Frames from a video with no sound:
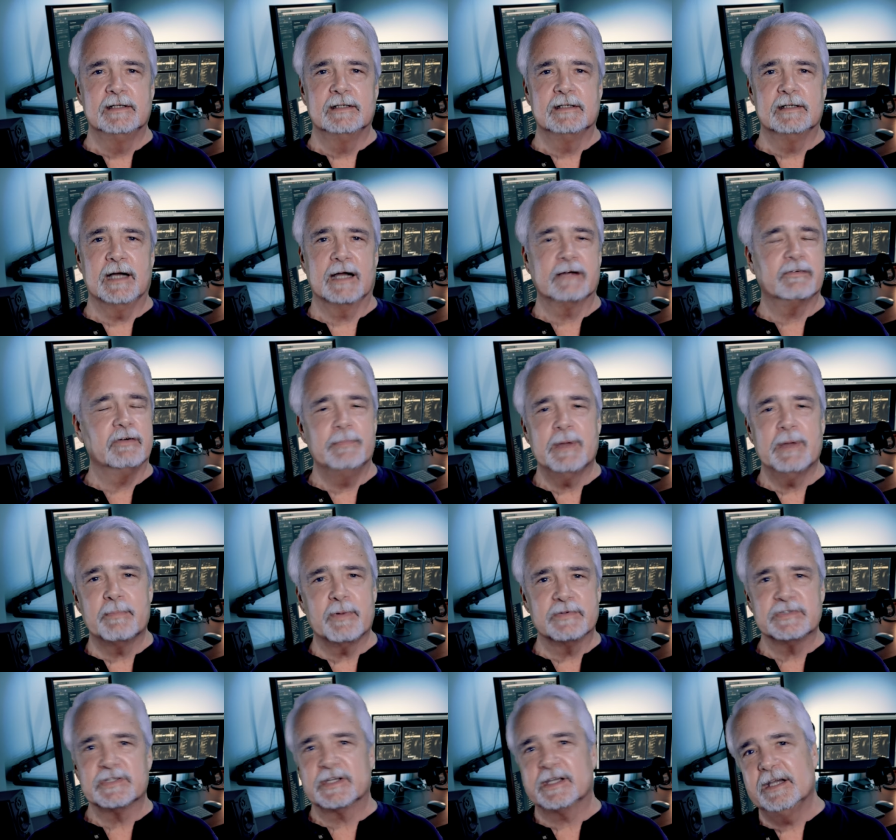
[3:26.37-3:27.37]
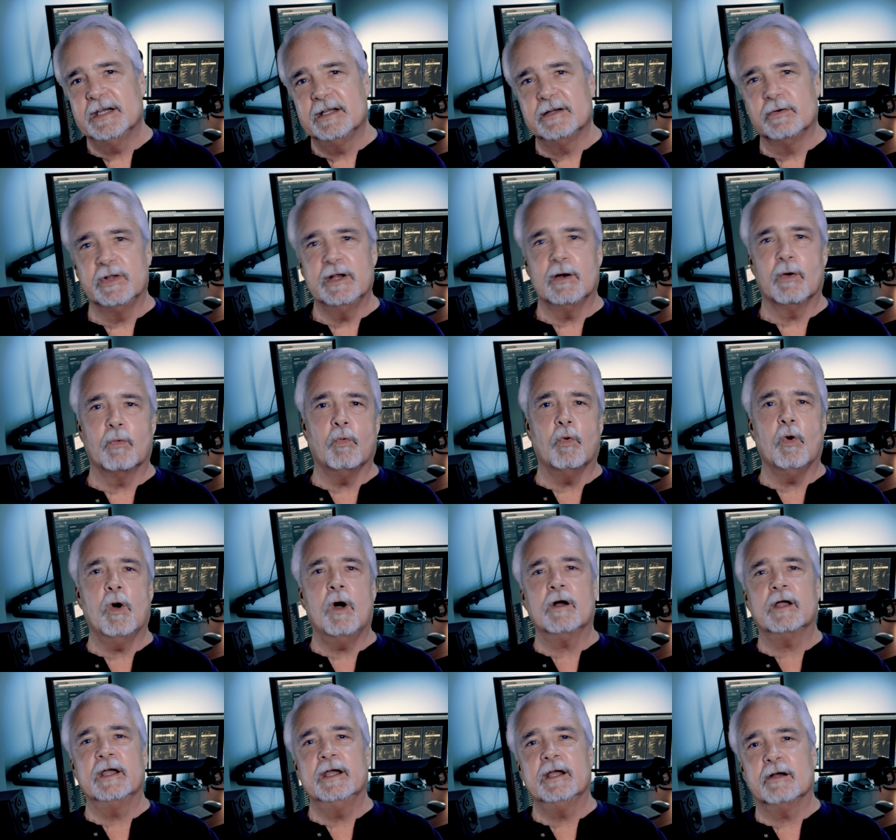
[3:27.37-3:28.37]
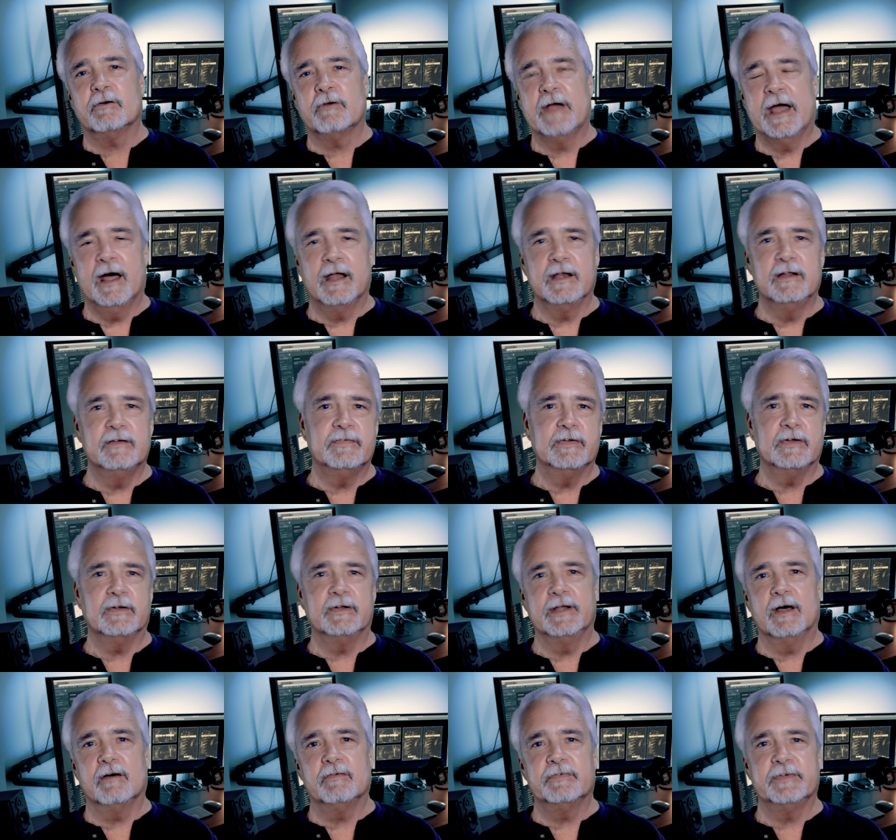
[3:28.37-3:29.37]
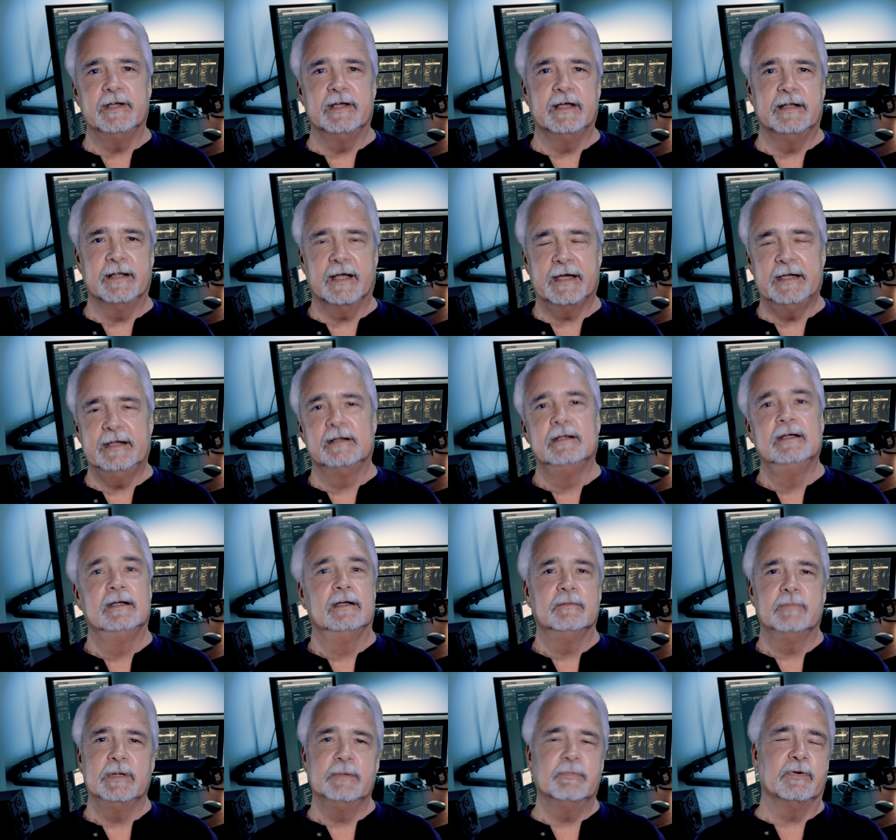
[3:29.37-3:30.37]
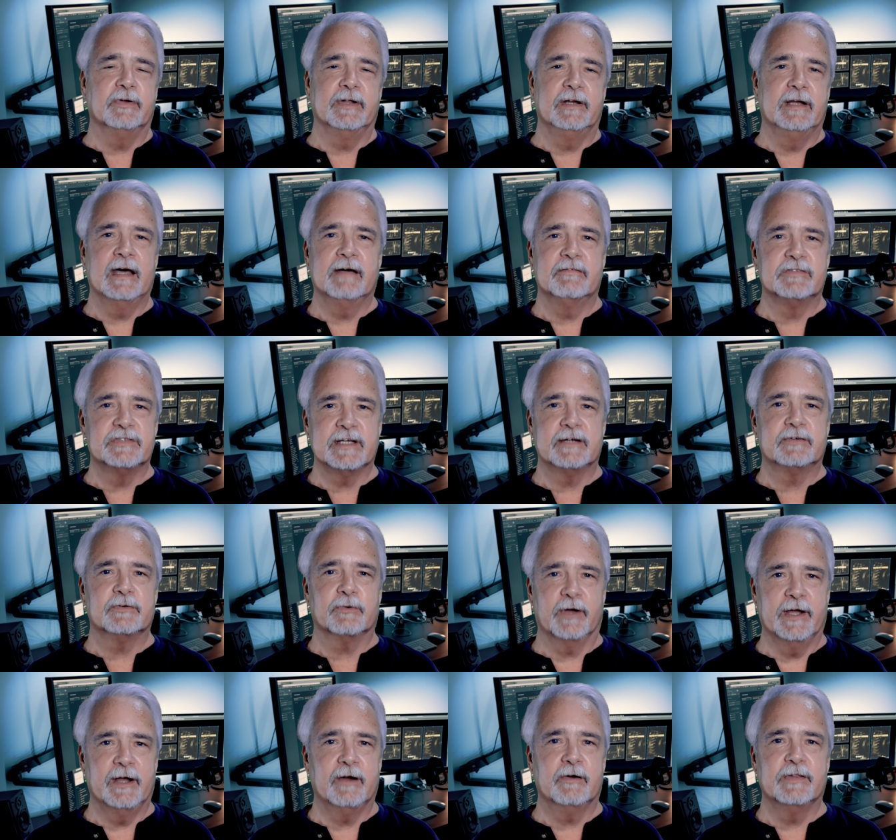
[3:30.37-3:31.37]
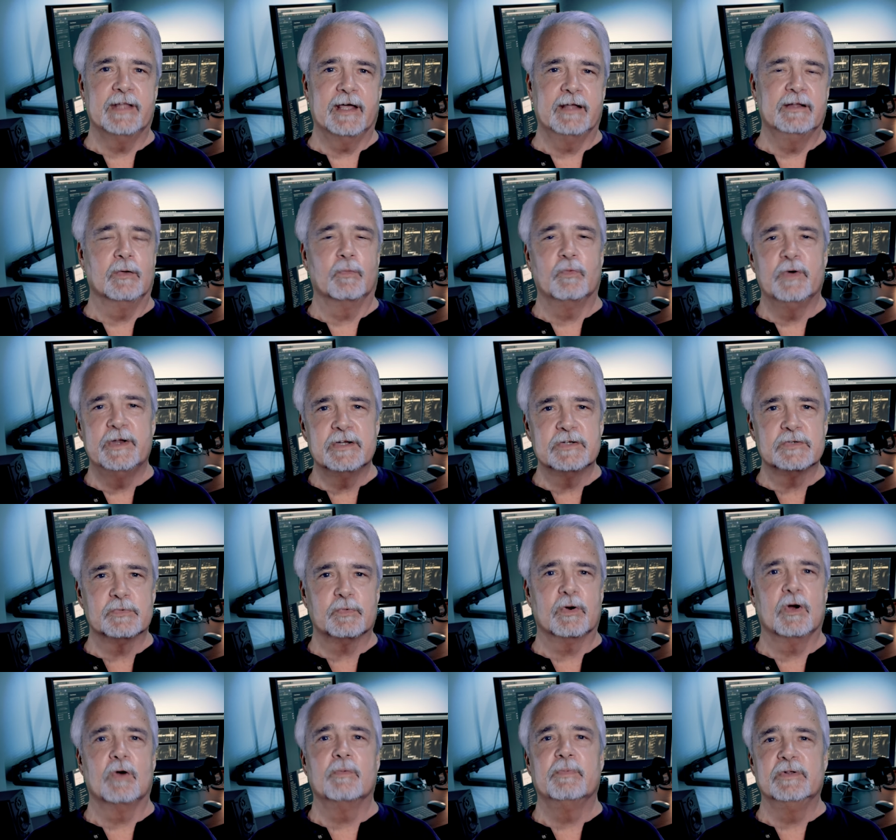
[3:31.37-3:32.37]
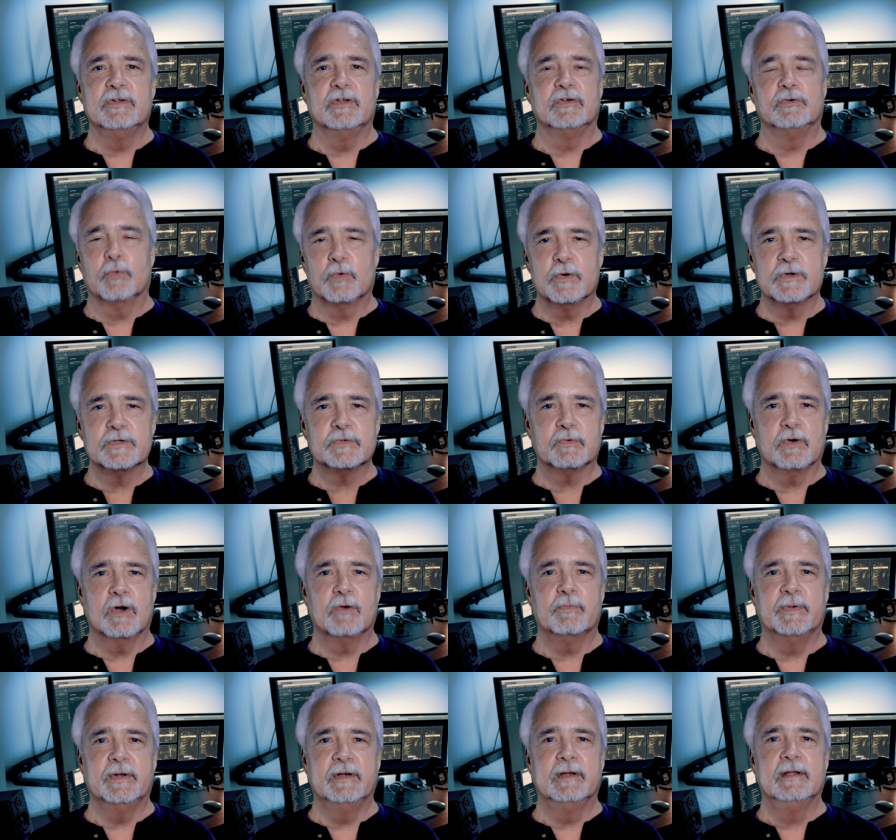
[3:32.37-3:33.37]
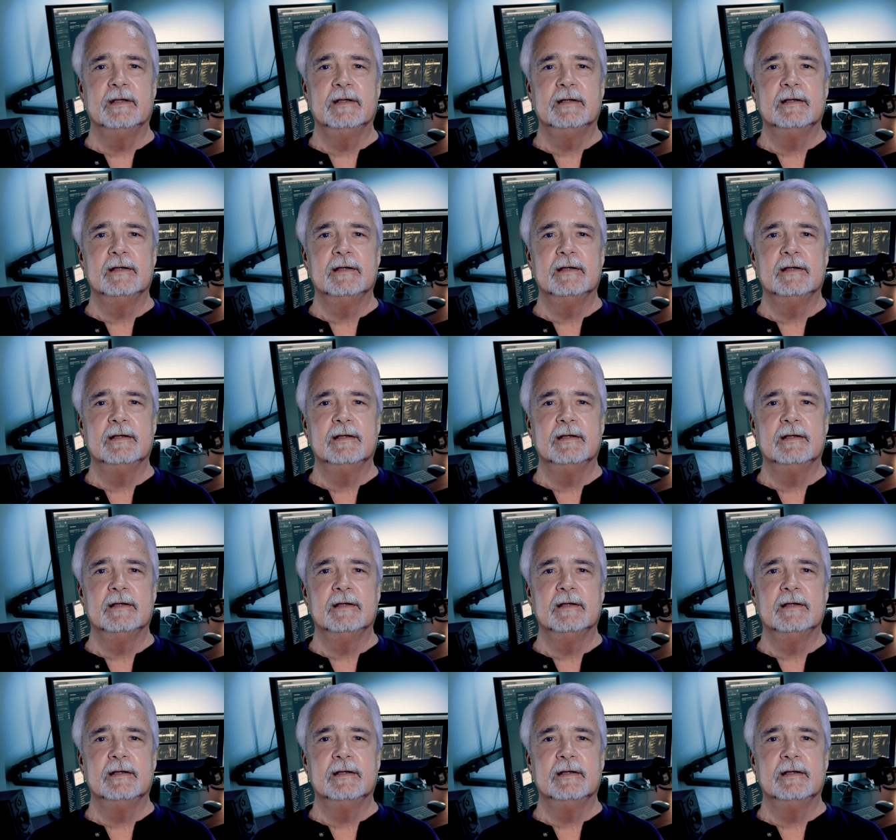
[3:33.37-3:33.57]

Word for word: I can remember as a kid, you know, walking around in Philadelphia at night. People didn't have central air then. The windows were open. The doors were open.